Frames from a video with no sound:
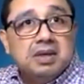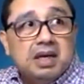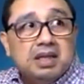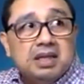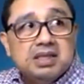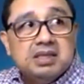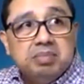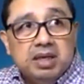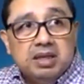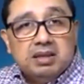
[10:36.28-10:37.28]

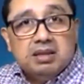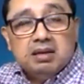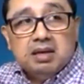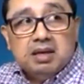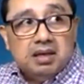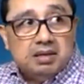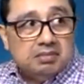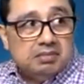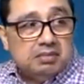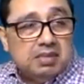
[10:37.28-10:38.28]
anticipate
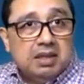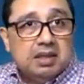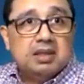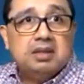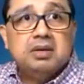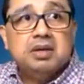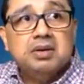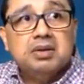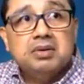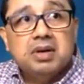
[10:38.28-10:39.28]
that you are
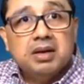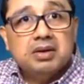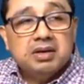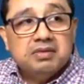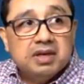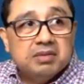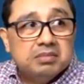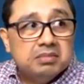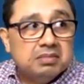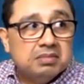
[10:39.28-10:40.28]
going to record
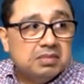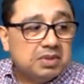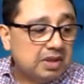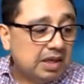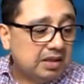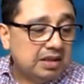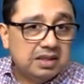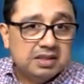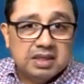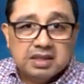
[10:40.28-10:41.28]
from or at a
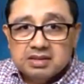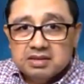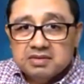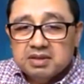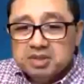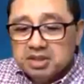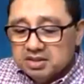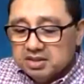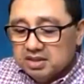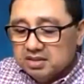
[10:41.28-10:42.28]
distance or from a
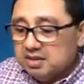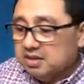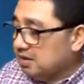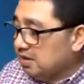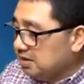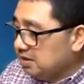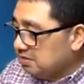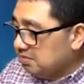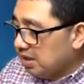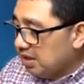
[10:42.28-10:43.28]
distance,
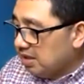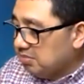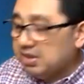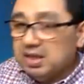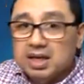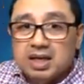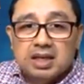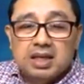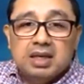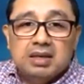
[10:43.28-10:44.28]
just buy Boya
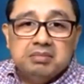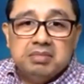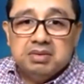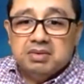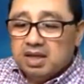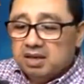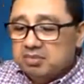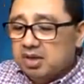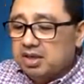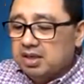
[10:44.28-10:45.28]

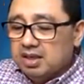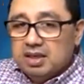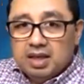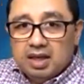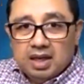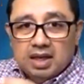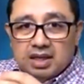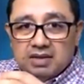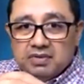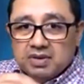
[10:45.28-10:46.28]
BYM1.
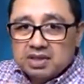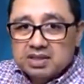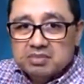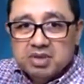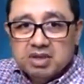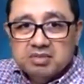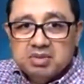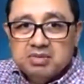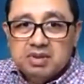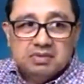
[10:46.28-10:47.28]
And if you are somewhere
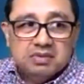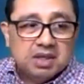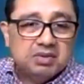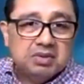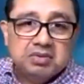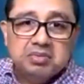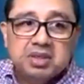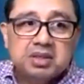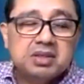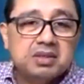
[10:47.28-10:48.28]
between 1 to 2
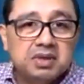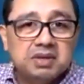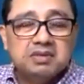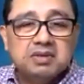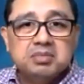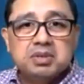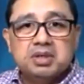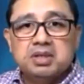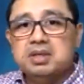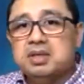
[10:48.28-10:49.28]
meters away from your